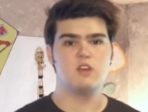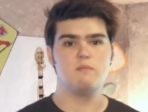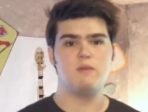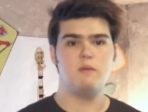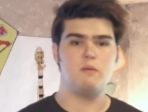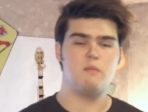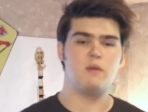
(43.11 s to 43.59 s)
Some
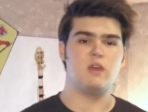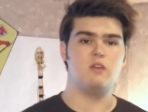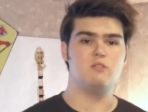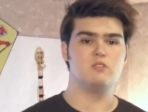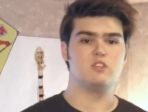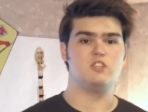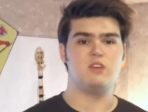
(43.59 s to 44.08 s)
people may
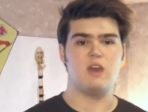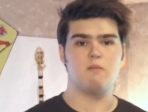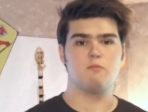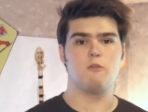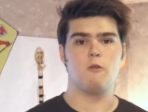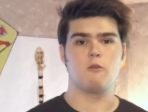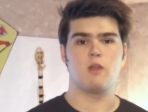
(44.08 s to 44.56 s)
use a
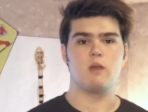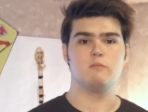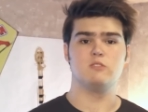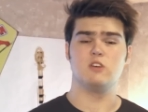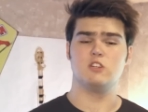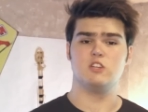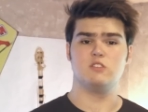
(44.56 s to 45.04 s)
chat program
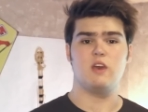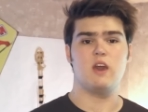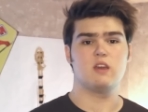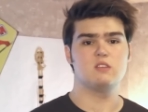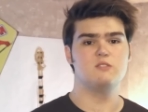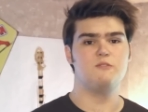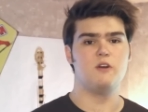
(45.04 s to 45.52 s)
such as
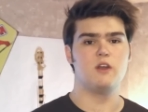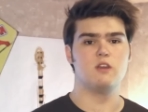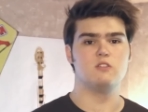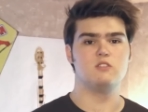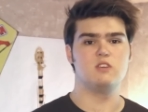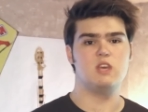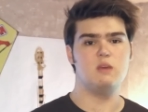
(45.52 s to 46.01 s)

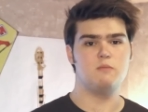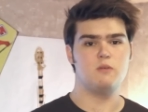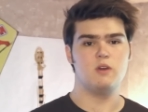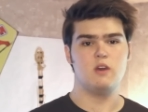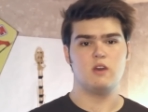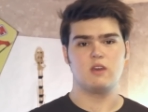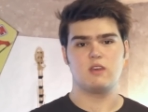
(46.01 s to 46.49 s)
Xfire to keep
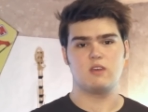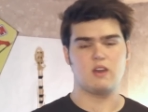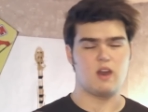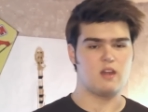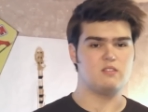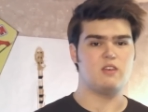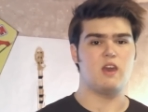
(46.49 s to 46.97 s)

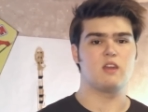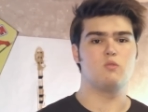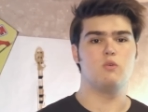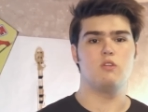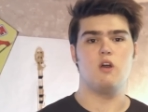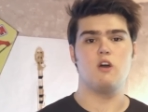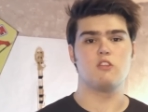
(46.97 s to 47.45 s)
contact
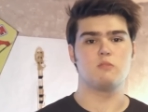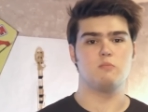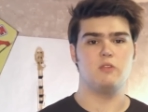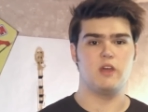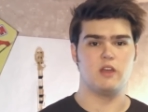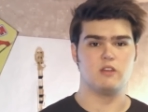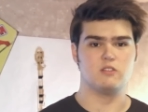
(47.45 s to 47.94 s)
with other
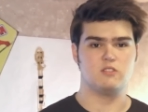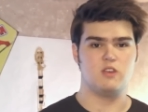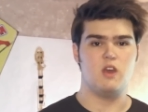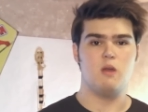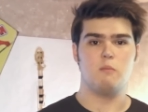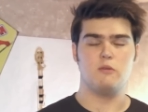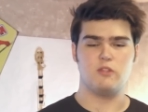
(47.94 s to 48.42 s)
players,
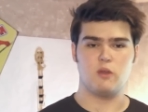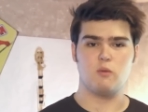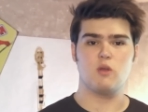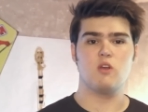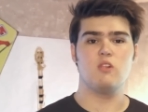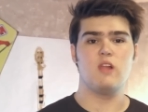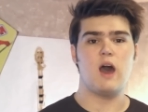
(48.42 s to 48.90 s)
but there
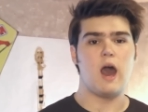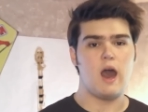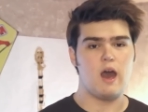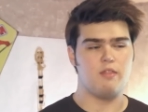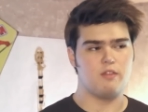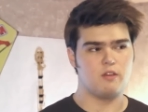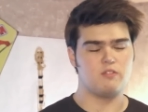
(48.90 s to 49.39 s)
were a lot
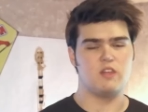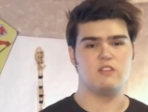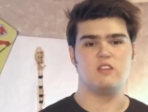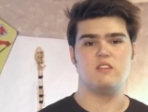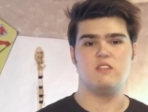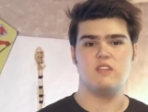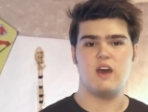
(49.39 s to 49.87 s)
on there that
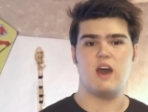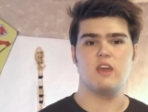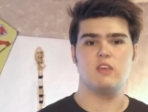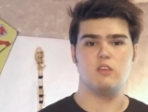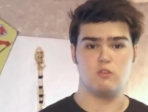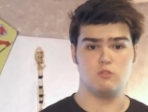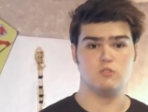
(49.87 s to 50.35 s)
did
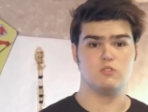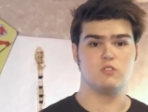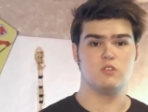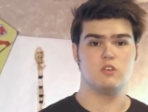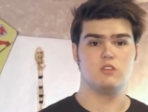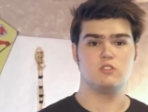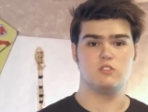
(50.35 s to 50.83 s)
not
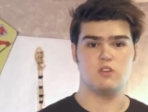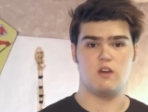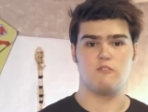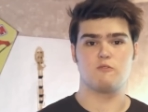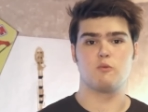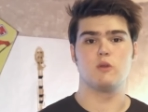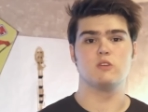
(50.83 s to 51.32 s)
use
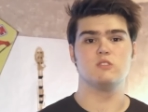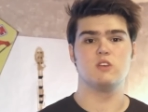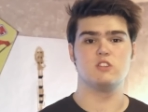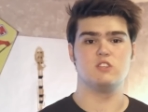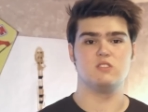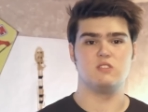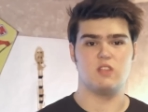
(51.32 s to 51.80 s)
software
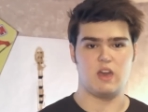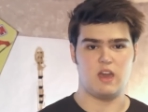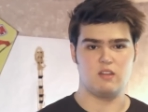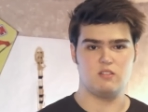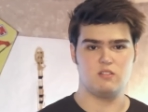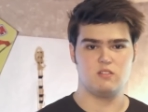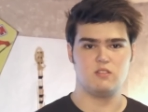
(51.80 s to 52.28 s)
such as
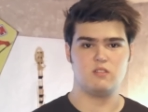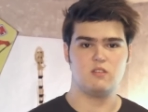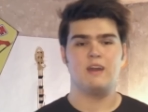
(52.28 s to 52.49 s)
that.